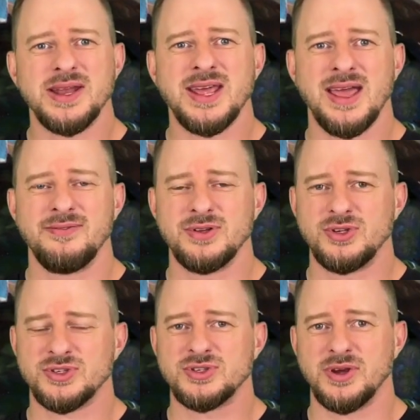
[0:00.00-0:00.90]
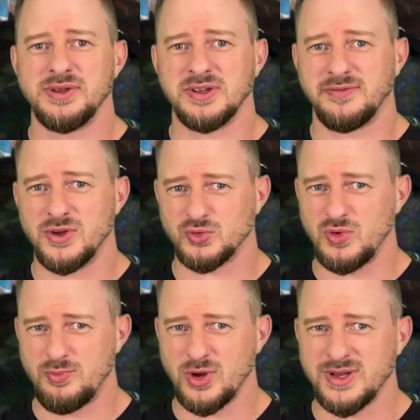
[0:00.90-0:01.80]
having just gotten its first
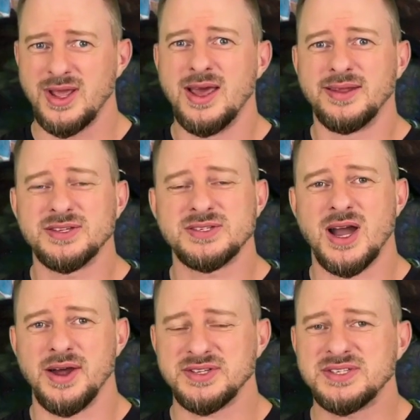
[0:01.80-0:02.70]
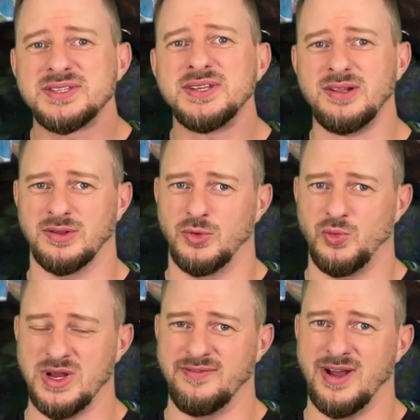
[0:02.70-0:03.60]
reprint, this card is still
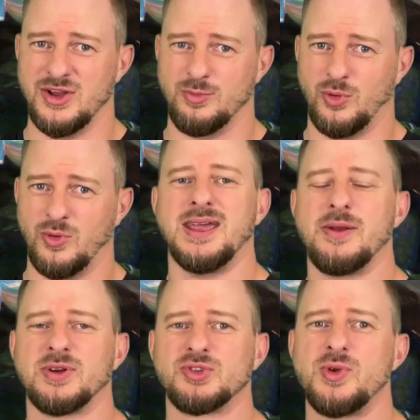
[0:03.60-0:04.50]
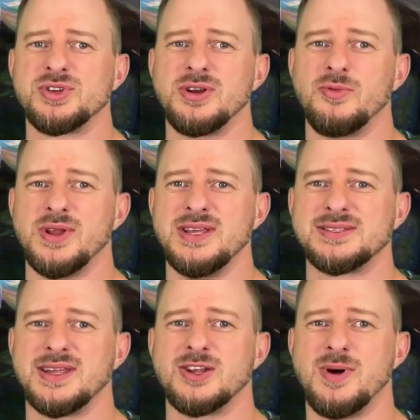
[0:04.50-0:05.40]
really valuable. It was originally released
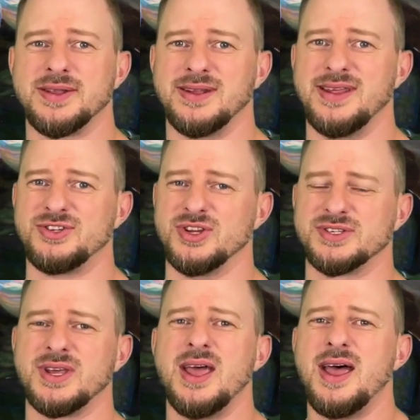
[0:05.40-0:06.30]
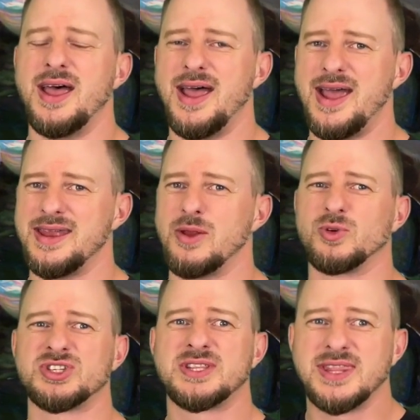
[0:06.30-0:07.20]
in Commander Legends, and it
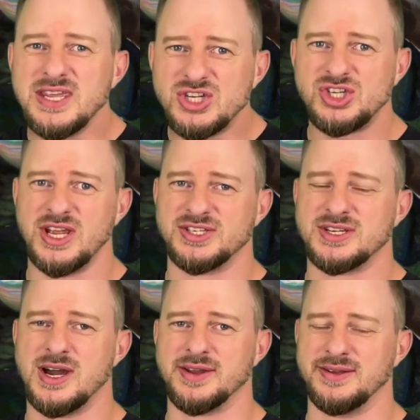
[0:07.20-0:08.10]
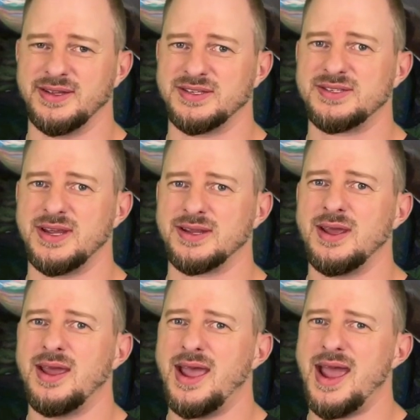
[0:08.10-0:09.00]
was the chase card in this set,
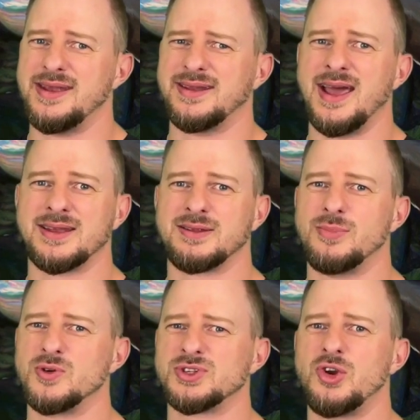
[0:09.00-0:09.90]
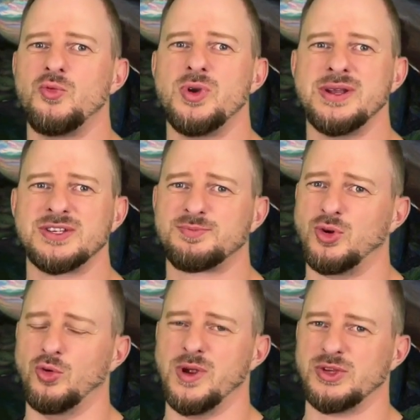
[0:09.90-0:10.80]
and it had the most horrendous pull
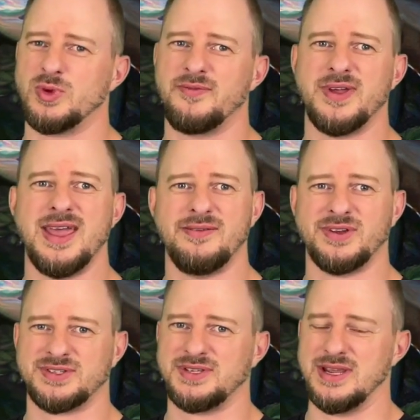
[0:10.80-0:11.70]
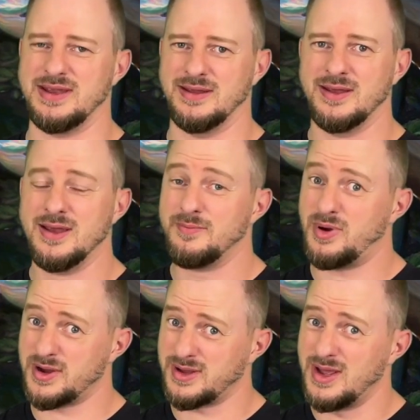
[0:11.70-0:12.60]
rates we have ever seen.
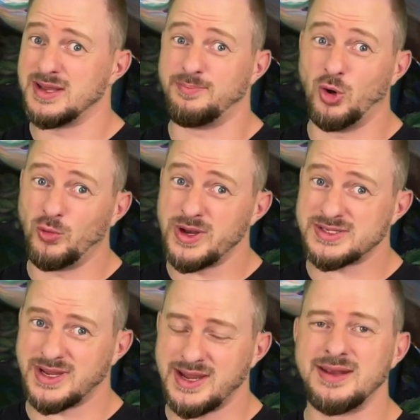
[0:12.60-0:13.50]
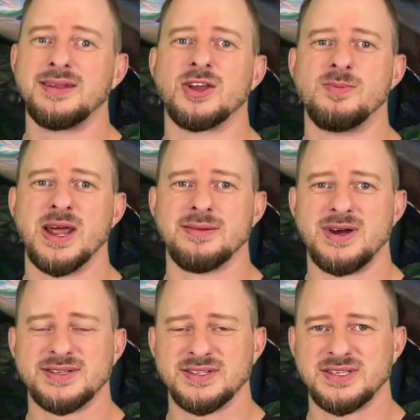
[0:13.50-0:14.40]
but the pull rates in the Commander
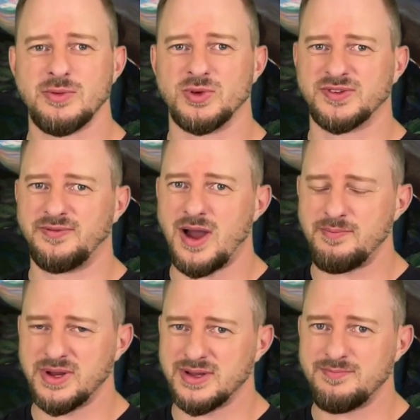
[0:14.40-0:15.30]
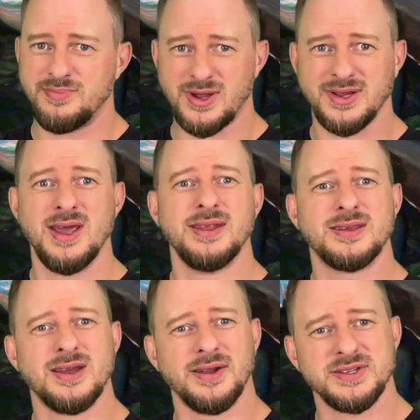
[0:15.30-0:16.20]
Master set was far better, but the
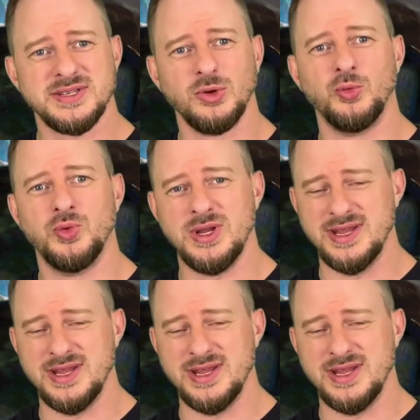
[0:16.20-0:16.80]
card is still really